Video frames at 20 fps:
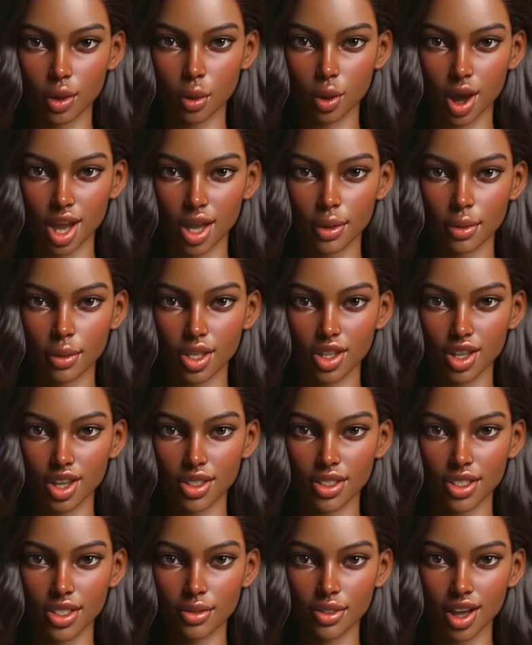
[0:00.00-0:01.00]
Welcome to
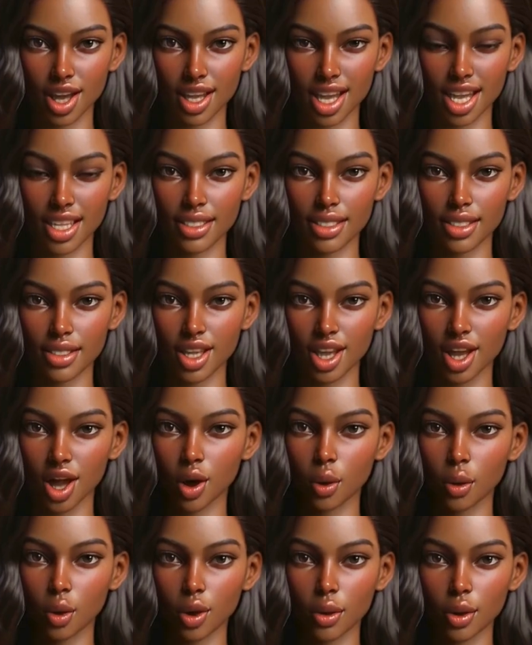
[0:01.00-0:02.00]
Girls and Finance,
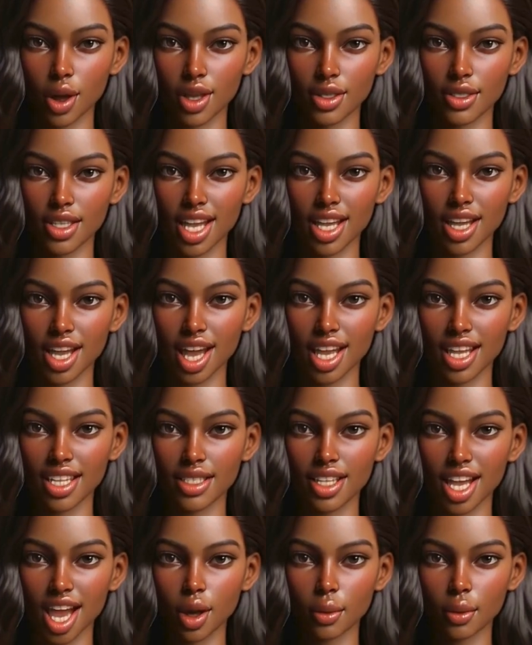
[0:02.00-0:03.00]
where we are dedicated
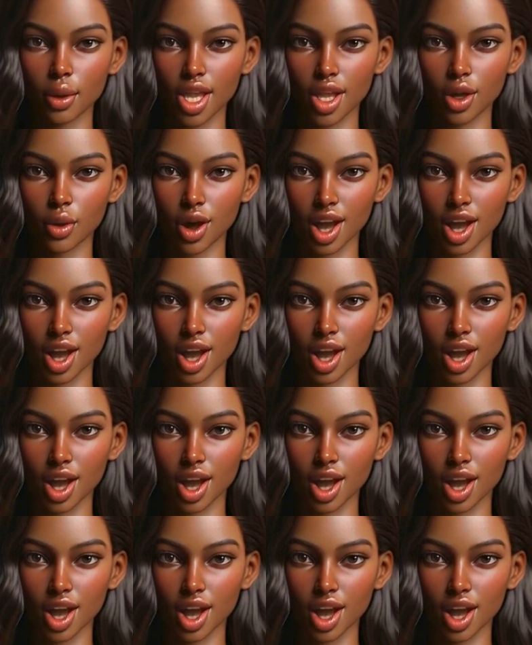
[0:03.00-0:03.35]
to helping you